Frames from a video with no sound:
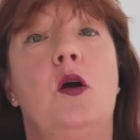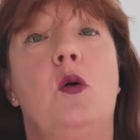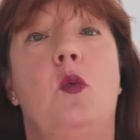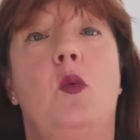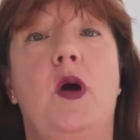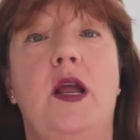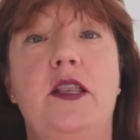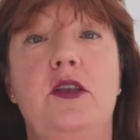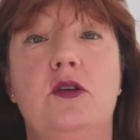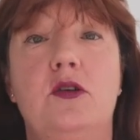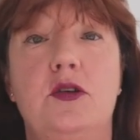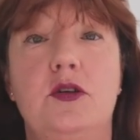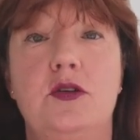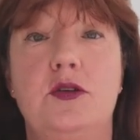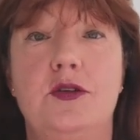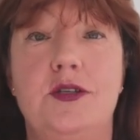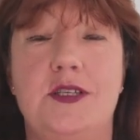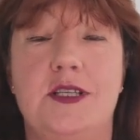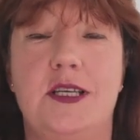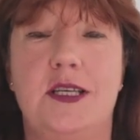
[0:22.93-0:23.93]
when you're
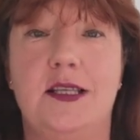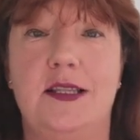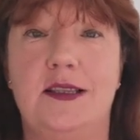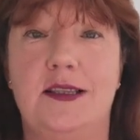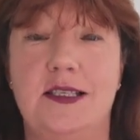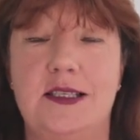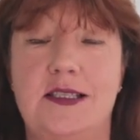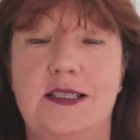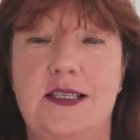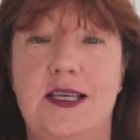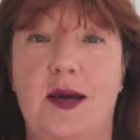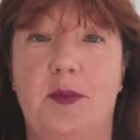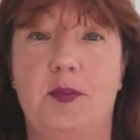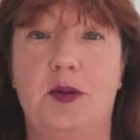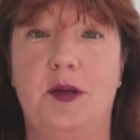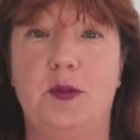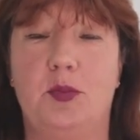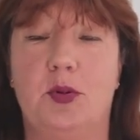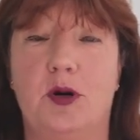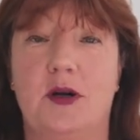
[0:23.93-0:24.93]
using this
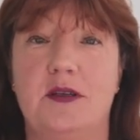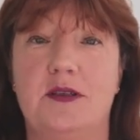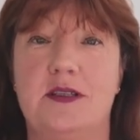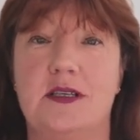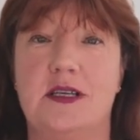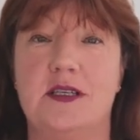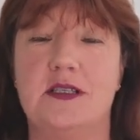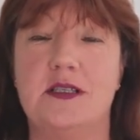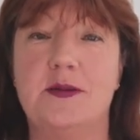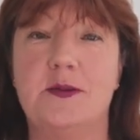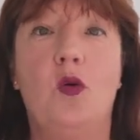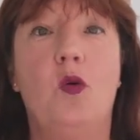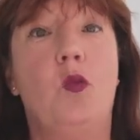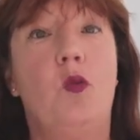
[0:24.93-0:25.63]
tapping process.